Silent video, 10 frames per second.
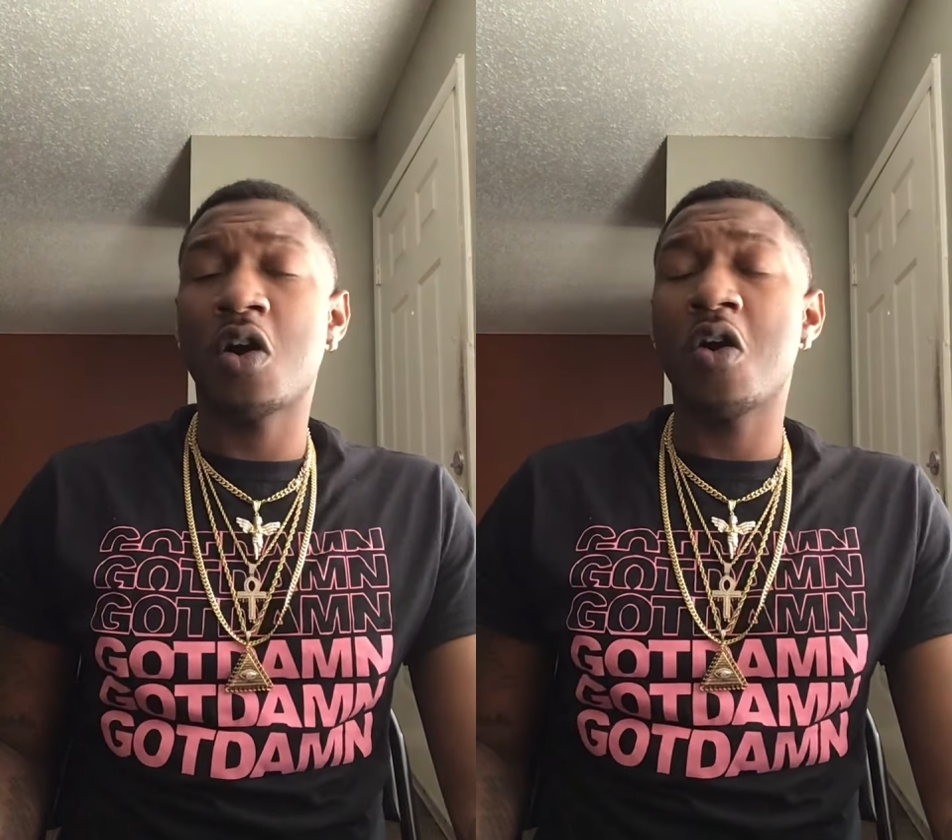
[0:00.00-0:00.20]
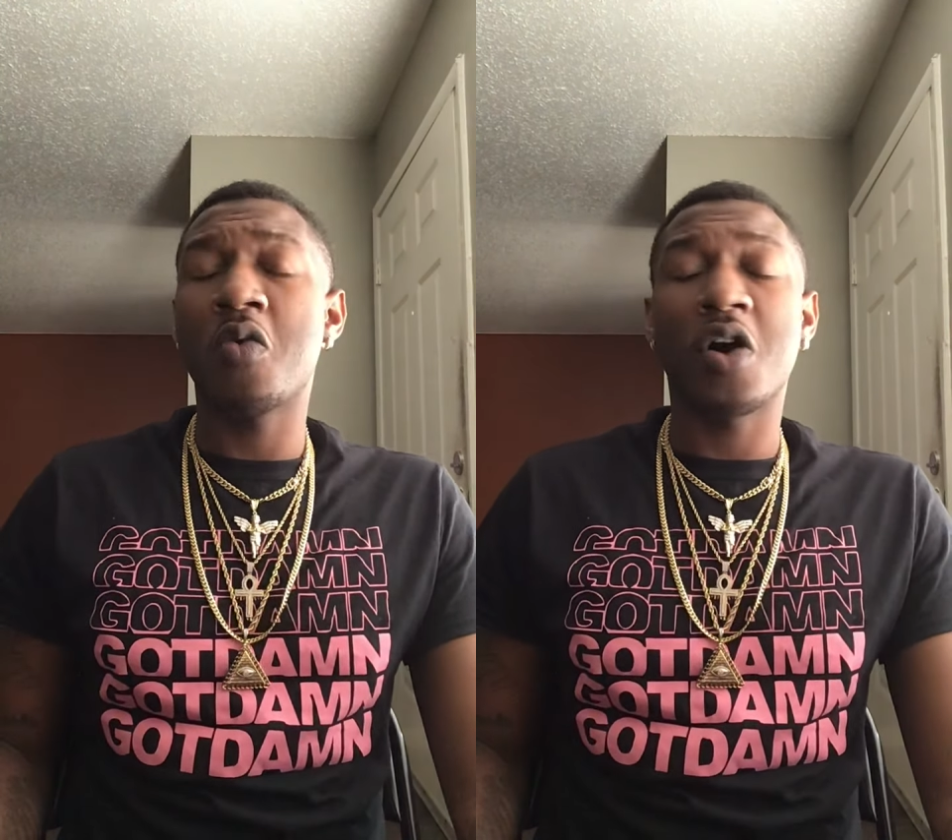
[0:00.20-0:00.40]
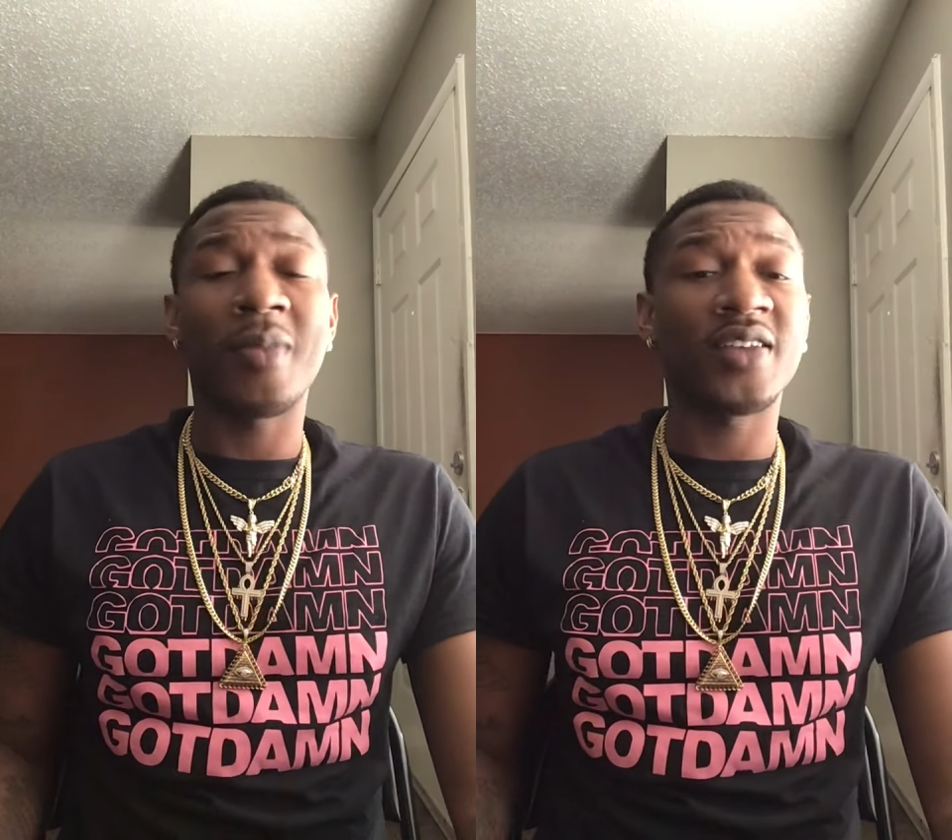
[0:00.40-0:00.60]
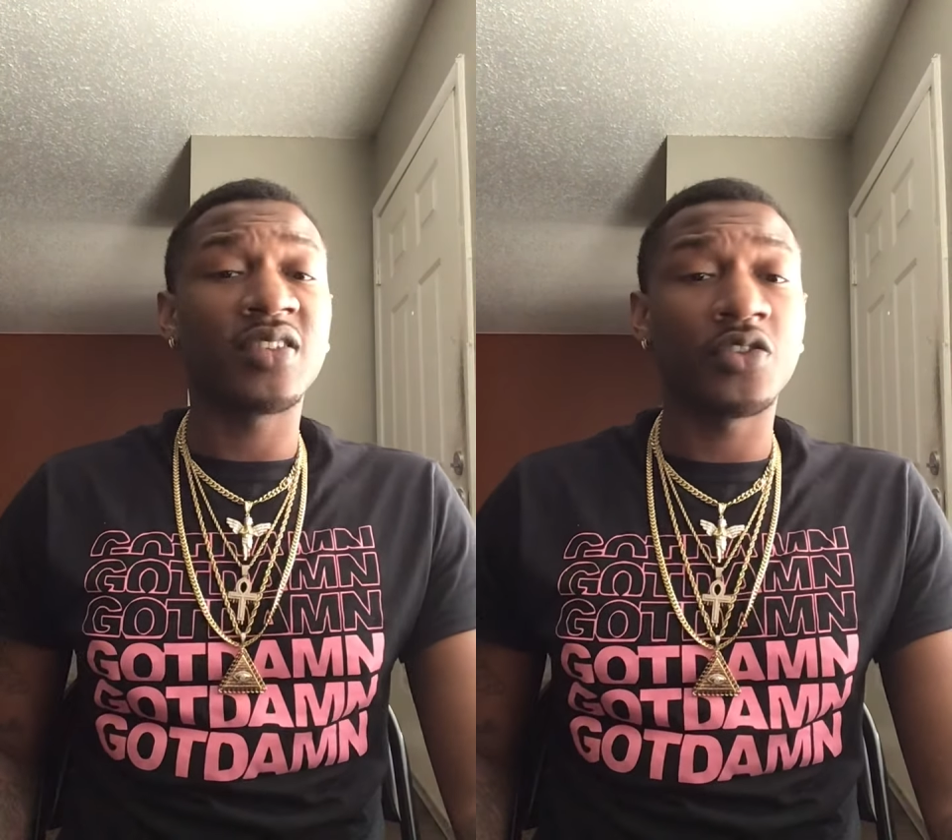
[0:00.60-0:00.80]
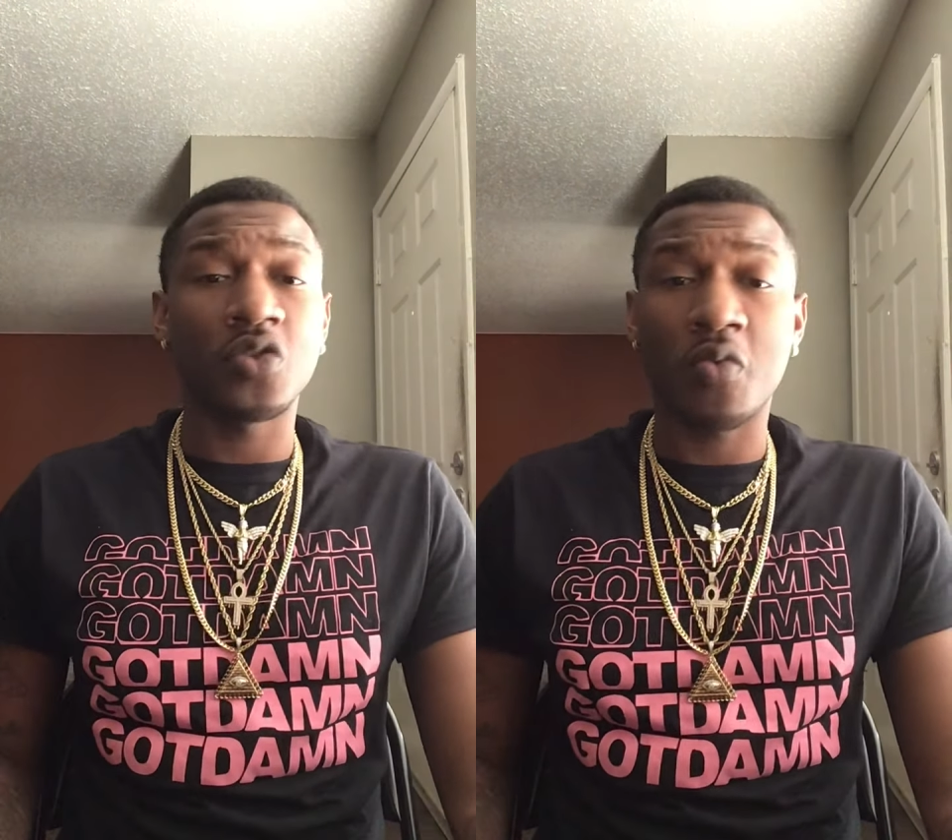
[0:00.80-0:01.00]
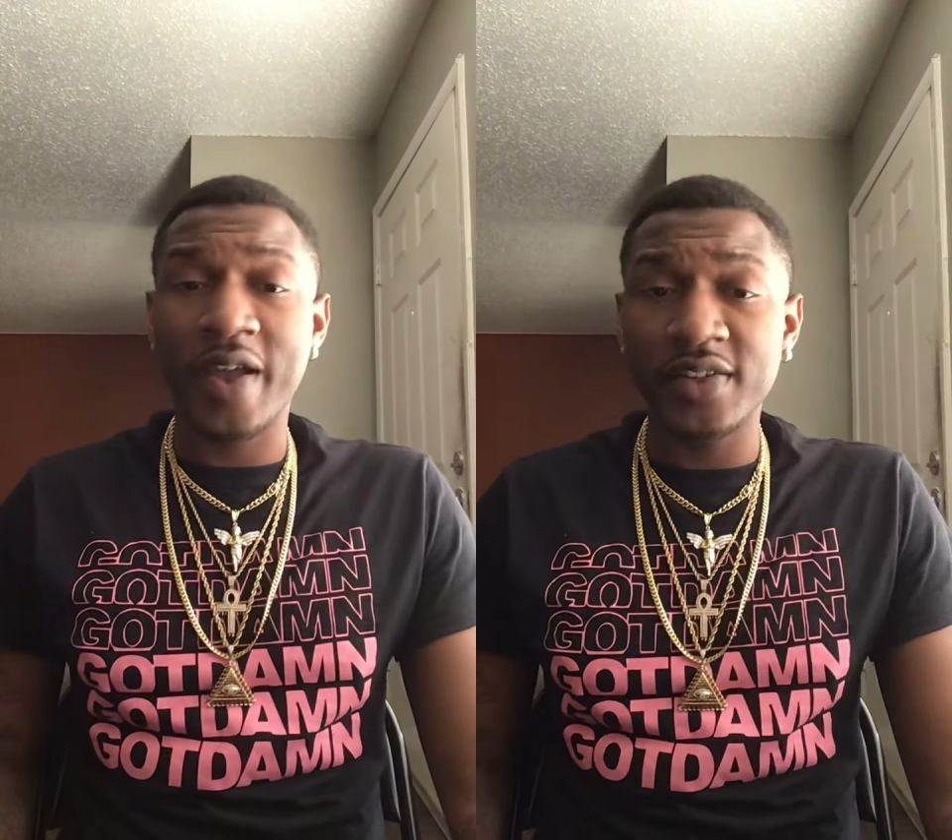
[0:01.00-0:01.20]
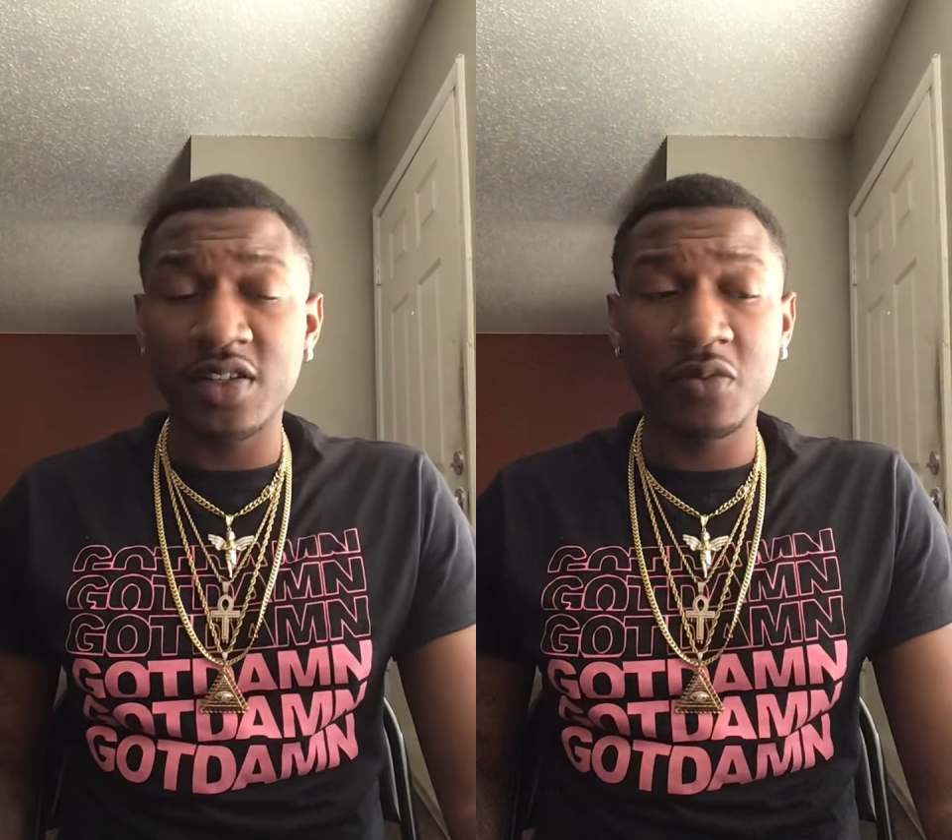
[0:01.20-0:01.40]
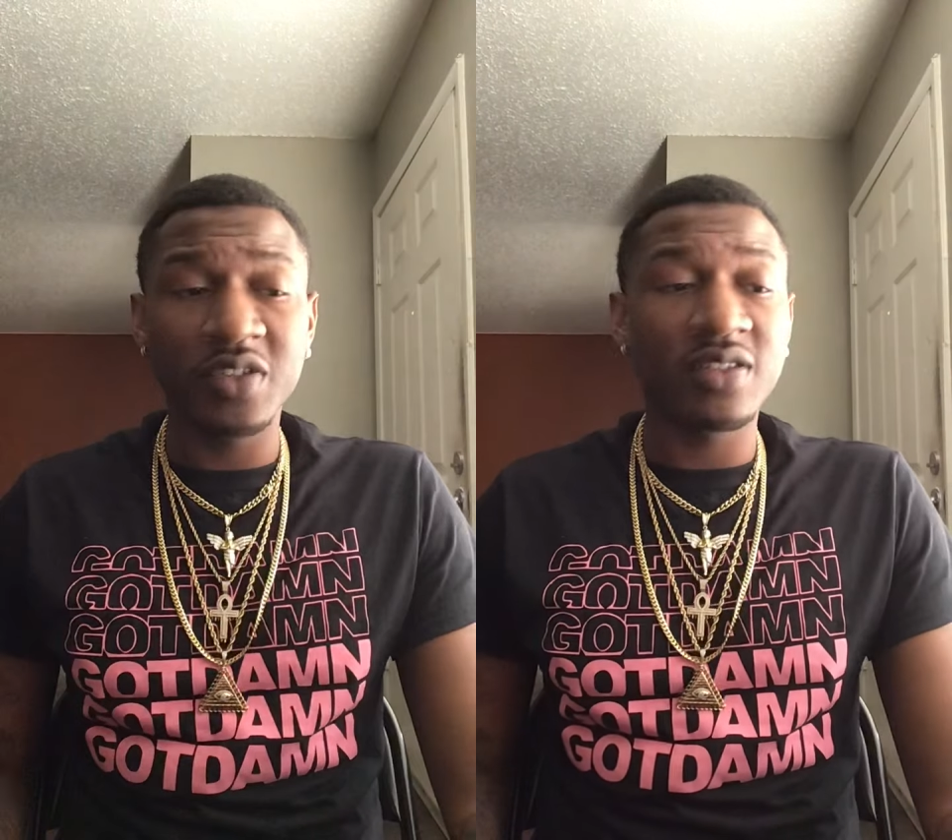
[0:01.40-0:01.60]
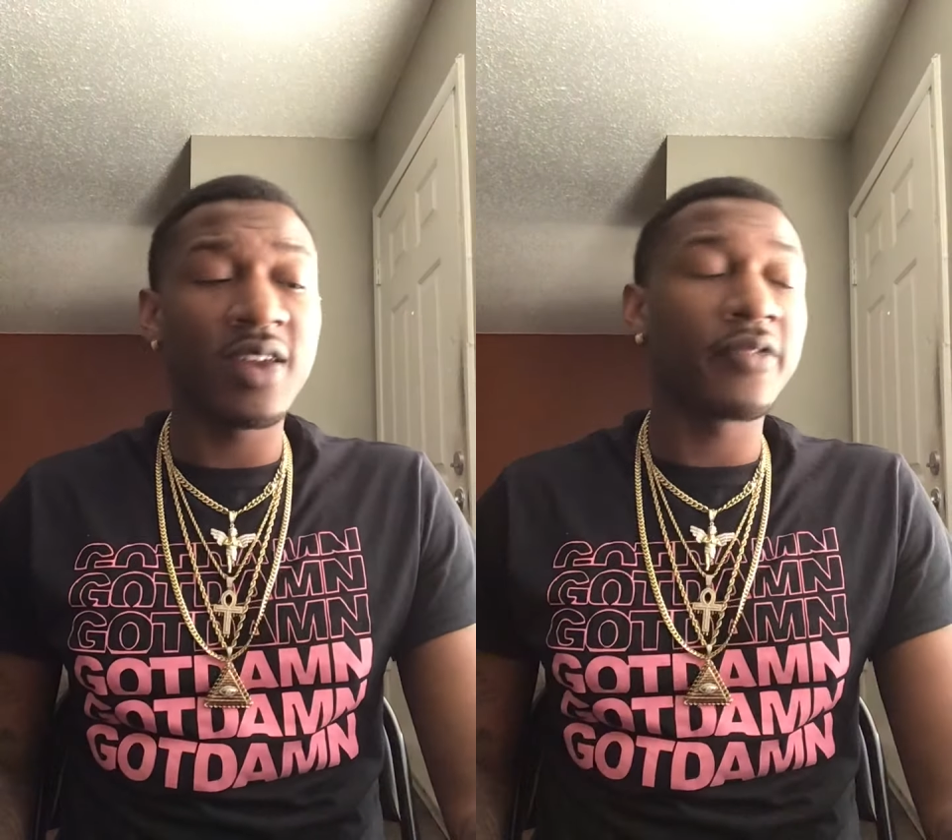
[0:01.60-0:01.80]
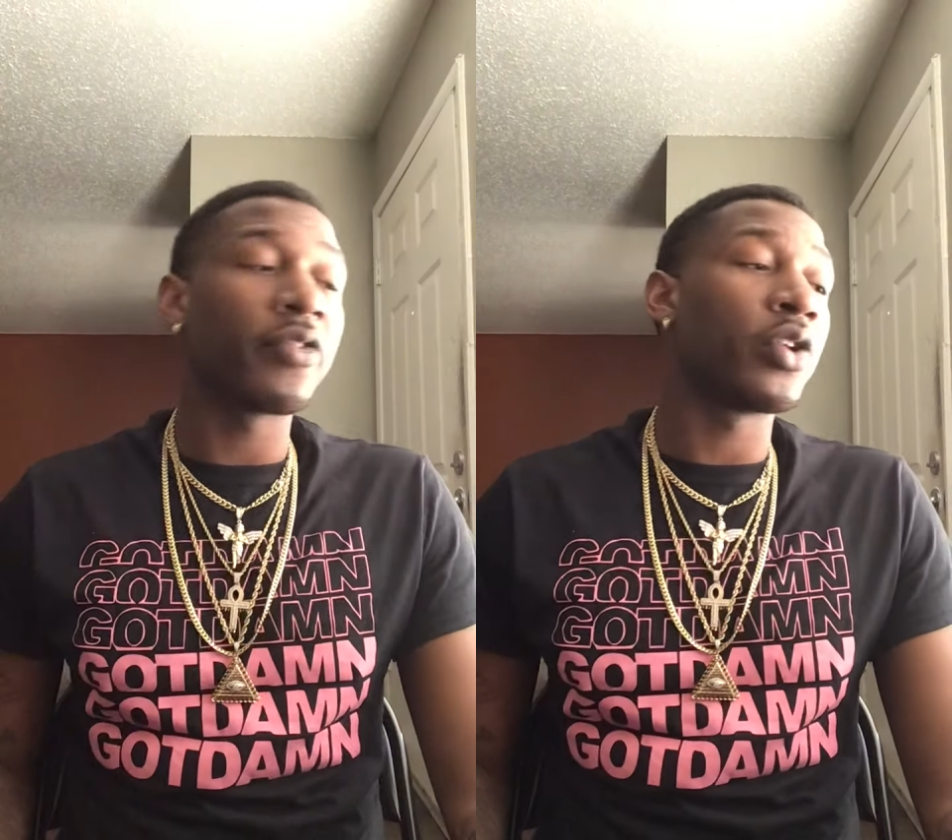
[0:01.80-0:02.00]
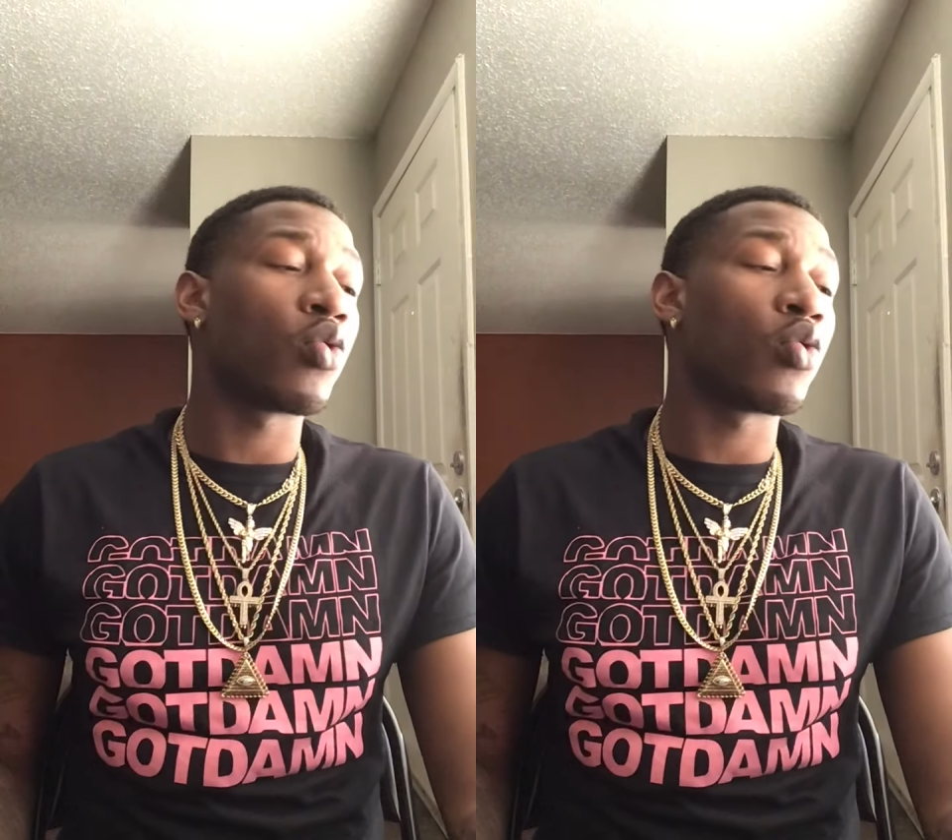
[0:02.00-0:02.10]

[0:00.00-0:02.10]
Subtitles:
oh, well, my situation was different,